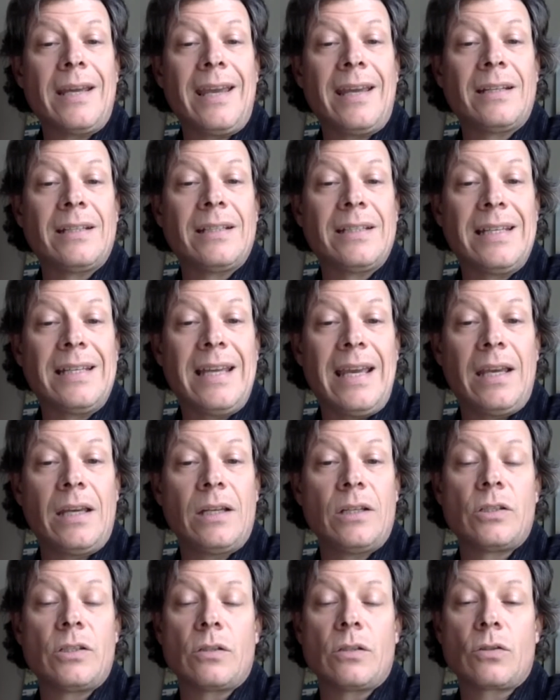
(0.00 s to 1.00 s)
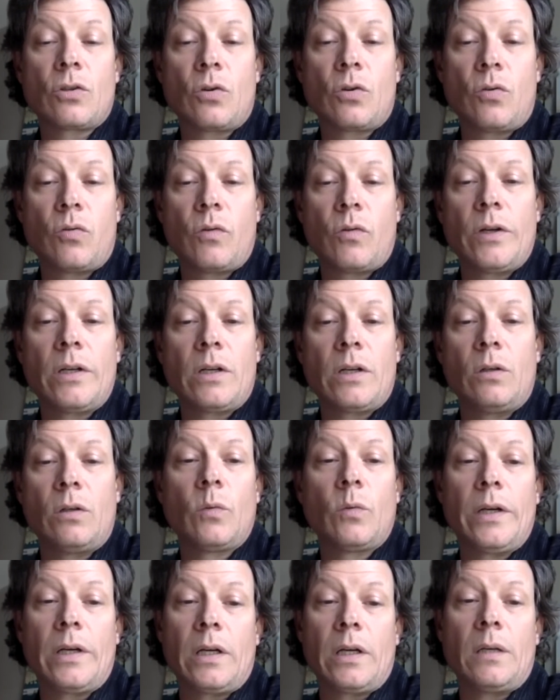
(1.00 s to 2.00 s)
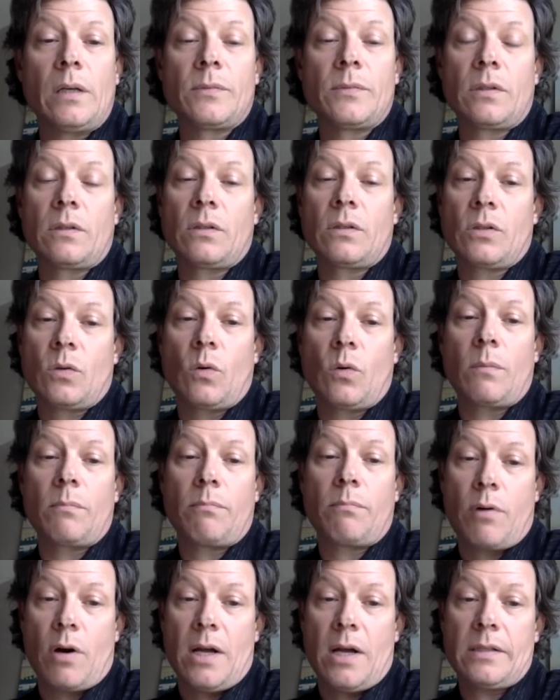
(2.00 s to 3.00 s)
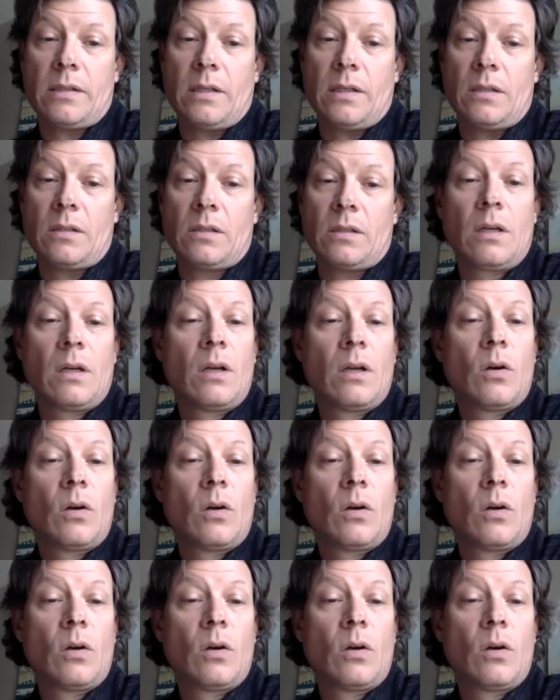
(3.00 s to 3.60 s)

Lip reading: and engaged is critical when it comes to the SCORP process.